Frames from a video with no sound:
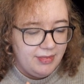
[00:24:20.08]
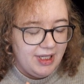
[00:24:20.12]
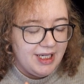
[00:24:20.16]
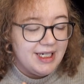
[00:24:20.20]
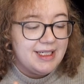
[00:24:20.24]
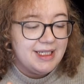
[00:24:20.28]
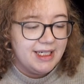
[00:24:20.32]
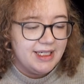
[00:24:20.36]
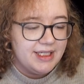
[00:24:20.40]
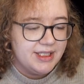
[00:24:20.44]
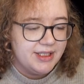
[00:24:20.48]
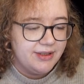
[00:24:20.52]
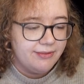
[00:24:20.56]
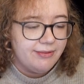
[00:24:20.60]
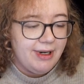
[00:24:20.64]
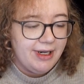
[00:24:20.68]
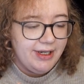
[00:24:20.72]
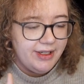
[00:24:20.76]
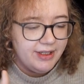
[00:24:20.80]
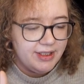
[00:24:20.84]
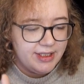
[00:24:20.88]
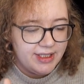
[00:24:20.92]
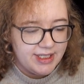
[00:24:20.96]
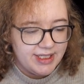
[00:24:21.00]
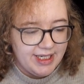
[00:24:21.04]
takes the
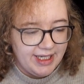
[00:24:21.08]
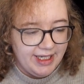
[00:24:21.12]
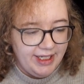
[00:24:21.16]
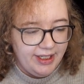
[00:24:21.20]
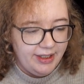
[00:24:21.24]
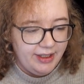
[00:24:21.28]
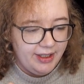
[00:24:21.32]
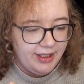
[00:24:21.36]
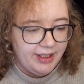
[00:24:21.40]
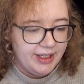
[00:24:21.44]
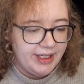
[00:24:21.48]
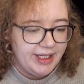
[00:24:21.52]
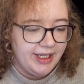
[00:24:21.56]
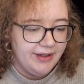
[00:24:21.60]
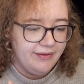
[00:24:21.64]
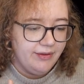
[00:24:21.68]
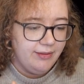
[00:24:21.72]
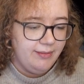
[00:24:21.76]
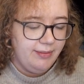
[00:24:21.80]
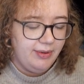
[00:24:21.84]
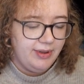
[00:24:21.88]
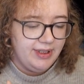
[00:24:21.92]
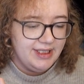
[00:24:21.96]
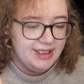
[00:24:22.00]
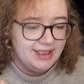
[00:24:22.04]
rendered state at a given
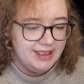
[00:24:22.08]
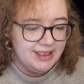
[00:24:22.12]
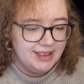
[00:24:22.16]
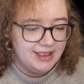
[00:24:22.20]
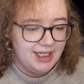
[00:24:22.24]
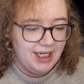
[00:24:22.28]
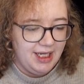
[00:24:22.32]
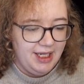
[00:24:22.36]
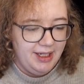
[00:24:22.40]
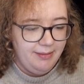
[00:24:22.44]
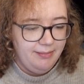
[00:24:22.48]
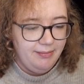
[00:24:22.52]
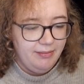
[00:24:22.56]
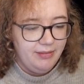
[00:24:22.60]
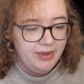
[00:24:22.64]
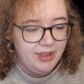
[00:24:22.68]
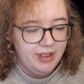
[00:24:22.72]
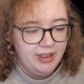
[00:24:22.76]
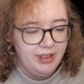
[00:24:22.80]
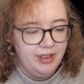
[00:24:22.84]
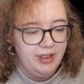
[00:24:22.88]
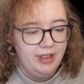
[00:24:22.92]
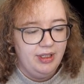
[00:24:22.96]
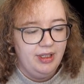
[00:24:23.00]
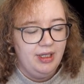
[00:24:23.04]
point in time,
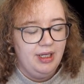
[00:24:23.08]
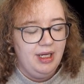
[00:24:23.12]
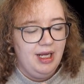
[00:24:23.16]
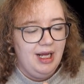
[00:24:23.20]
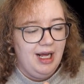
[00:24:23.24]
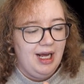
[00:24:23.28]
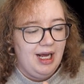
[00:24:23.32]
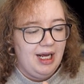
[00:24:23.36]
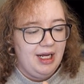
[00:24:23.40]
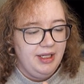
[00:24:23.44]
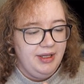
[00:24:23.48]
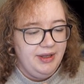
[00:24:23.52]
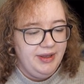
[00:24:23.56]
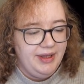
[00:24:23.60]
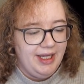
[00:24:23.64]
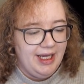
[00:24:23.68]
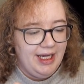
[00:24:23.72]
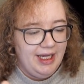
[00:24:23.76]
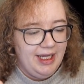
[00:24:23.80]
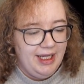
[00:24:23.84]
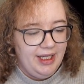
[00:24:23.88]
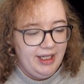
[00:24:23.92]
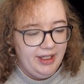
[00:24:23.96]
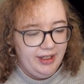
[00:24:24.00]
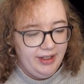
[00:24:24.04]
and
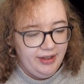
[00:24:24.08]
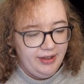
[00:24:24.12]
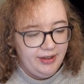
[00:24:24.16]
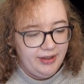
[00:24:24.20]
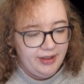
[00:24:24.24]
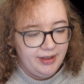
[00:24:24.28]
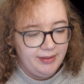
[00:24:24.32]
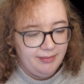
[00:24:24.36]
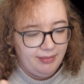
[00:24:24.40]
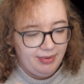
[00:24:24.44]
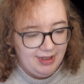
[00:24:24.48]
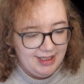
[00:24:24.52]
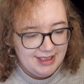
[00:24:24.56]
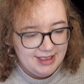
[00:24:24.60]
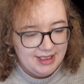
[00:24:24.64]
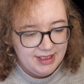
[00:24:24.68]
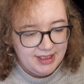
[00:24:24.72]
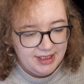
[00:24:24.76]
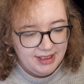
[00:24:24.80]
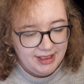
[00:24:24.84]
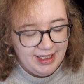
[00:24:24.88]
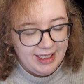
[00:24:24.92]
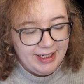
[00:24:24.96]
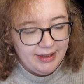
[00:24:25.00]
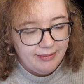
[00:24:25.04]
then compresses,
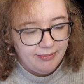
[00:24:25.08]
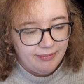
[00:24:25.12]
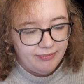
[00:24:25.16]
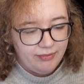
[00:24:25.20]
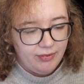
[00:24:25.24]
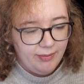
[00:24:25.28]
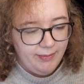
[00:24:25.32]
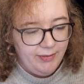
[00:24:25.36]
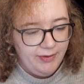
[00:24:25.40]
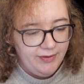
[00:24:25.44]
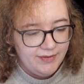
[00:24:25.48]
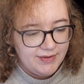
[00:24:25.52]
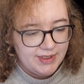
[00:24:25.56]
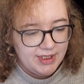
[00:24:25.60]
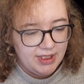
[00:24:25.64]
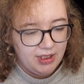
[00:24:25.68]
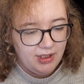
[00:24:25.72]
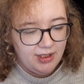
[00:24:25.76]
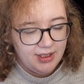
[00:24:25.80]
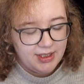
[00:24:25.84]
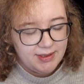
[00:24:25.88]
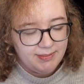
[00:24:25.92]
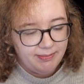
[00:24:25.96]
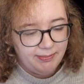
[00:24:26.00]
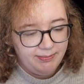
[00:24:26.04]
removes the
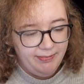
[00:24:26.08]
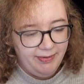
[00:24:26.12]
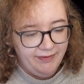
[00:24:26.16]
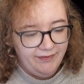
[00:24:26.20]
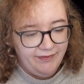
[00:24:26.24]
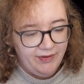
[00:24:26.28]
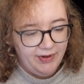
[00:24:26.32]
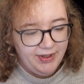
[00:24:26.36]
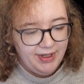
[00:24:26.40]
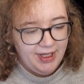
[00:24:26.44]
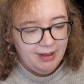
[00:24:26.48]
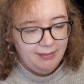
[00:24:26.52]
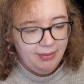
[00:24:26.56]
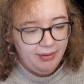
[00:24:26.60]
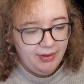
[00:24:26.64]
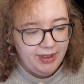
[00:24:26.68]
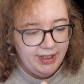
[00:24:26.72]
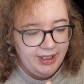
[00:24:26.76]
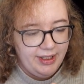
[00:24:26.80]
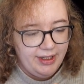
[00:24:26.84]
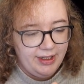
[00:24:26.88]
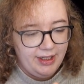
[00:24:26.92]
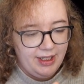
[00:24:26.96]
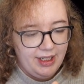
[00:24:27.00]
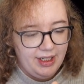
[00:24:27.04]
logs before that
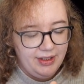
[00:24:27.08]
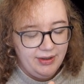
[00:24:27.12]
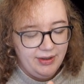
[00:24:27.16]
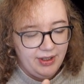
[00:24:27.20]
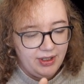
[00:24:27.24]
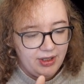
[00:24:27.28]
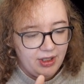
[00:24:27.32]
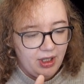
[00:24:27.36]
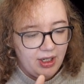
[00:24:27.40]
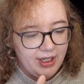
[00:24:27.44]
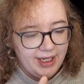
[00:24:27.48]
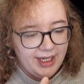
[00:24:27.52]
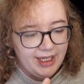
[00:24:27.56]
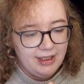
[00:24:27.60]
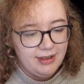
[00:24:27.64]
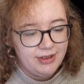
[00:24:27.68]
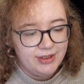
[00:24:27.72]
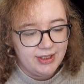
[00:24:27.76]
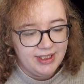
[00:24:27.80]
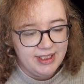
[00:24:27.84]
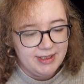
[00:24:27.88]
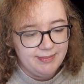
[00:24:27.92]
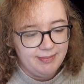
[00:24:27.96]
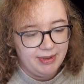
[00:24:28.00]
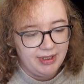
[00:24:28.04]
point, and the log
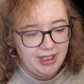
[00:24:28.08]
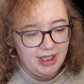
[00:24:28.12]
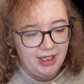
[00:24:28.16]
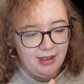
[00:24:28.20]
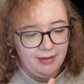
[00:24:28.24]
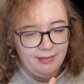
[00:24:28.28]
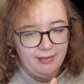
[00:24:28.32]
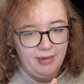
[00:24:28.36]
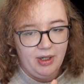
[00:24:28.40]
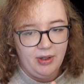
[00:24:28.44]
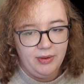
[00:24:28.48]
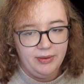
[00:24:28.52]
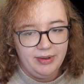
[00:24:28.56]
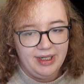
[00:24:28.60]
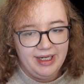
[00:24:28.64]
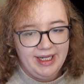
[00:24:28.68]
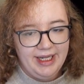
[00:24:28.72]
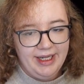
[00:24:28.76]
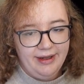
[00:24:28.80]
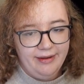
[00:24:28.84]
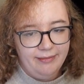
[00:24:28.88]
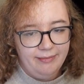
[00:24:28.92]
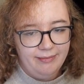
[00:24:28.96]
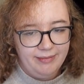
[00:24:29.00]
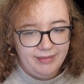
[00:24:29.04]
entries become
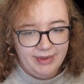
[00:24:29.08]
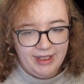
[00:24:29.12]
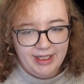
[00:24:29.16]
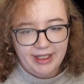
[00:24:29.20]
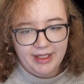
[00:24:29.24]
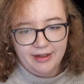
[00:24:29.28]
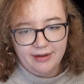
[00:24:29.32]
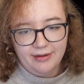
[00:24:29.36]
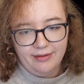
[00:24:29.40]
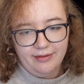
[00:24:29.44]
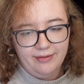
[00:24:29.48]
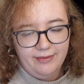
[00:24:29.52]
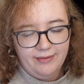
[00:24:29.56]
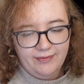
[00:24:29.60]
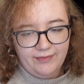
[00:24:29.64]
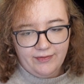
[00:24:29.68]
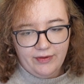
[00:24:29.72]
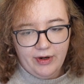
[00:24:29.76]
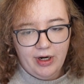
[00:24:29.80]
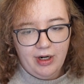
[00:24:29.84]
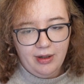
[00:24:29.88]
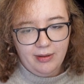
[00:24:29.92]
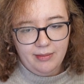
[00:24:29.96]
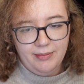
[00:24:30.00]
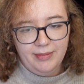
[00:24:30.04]
only,
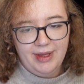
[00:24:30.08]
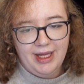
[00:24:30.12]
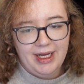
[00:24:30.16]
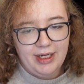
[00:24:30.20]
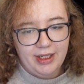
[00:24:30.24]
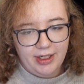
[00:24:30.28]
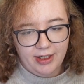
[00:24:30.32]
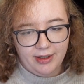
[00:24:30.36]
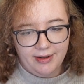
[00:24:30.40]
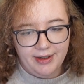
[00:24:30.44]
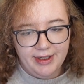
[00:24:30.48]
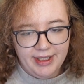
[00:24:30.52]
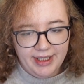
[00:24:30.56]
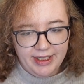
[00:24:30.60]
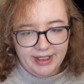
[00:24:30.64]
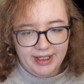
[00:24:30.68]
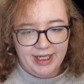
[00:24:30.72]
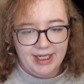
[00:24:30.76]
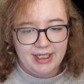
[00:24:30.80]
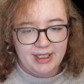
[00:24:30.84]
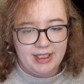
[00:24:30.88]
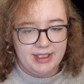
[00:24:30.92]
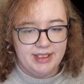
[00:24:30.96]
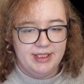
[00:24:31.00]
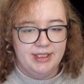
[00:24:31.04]
from that current
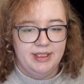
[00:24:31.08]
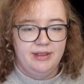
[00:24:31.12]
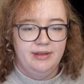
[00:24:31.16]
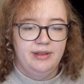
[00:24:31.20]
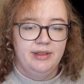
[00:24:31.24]
index.